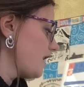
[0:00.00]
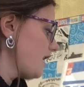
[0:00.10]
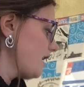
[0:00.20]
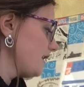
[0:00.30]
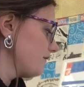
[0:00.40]

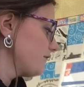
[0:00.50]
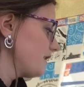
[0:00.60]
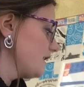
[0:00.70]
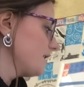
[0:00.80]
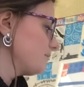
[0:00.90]
5
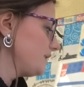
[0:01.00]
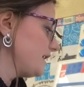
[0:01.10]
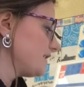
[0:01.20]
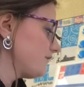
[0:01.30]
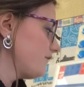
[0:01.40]

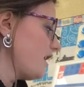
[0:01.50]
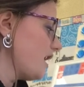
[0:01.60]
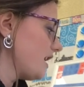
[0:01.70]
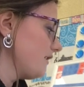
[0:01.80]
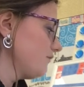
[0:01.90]
plus
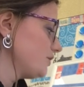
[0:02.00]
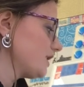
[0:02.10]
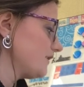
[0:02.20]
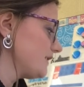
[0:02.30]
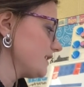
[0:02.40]
5,
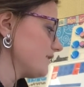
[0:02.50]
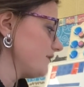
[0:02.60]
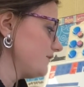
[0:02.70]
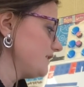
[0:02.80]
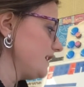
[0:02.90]
which gives us
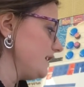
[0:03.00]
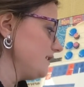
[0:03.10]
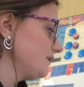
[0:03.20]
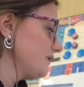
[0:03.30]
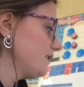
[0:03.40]

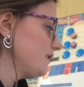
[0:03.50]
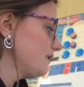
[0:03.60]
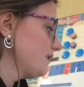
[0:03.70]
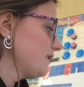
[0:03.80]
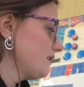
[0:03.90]
15,
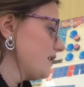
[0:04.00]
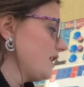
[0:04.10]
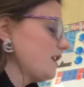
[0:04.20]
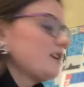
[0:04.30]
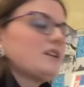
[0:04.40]

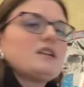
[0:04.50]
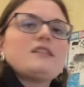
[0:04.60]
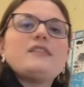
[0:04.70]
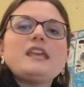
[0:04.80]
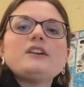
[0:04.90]

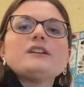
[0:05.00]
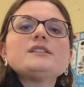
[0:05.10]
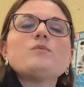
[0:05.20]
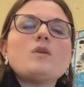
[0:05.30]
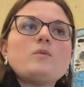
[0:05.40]
there
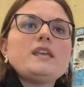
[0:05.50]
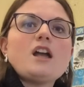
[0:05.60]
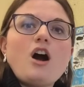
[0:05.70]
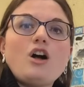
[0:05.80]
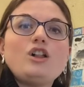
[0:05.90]
is what we
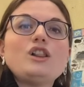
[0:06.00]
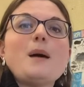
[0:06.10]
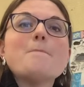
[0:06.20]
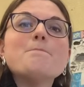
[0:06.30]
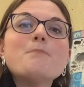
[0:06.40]
call
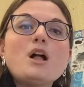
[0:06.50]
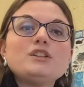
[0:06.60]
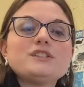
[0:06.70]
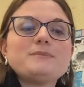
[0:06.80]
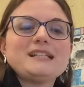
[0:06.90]

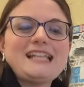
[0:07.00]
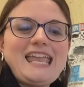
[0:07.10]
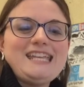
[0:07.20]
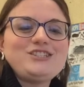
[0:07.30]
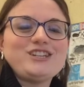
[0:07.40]

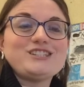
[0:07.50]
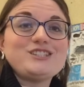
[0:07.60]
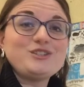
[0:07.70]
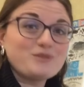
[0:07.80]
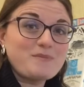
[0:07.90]
multiplication.
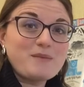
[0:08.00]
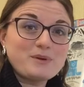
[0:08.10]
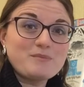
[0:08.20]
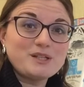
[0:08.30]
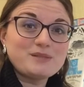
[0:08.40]
Do you
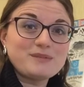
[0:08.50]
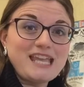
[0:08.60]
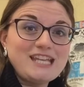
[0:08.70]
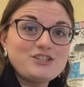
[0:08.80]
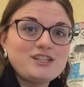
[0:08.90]
remember
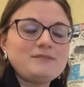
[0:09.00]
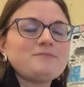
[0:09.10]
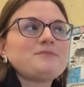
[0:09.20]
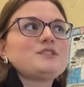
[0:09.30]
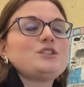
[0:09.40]
multiplication?
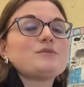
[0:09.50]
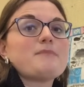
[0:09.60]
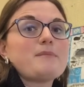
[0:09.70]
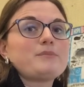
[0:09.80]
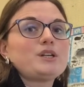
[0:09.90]
Do you
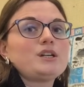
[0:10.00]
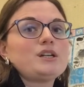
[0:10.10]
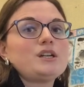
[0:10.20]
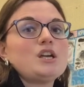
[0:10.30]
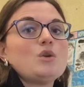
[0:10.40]

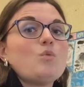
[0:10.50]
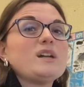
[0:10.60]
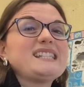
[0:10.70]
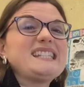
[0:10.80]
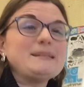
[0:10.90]
remember
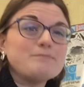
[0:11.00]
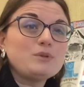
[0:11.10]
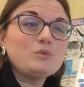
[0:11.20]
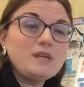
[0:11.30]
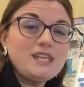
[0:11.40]
what
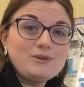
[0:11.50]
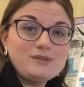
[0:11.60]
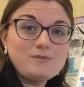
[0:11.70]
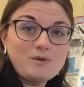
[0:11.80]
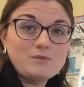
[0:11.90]
symbol we
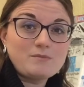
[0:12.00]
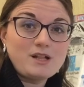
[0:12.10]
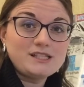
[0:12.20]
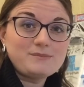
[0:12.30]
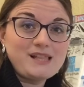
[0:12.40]
use when we're
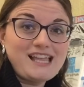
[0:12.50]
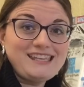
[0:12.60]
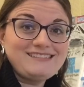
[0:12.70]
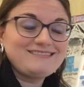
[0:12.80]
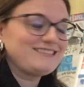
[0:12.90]
multiplying?
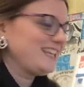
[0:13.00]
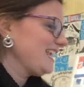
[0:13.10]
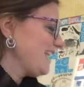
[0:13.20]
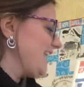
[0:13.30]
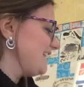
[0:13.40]

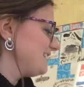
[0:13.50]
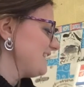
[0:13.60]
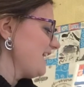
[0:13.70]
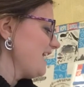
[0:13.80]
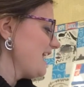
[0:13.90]
It's
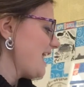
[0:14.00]
a